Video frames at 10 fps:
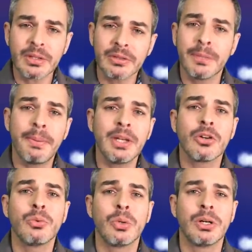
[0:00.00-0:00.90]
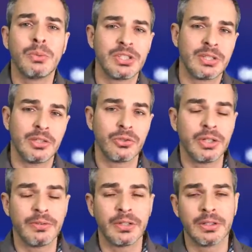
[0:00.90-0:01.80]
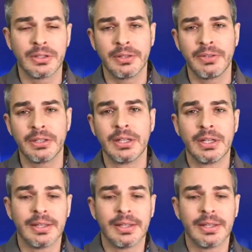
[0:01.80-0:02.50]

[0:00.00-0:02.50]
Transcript: Depending on which state you live in,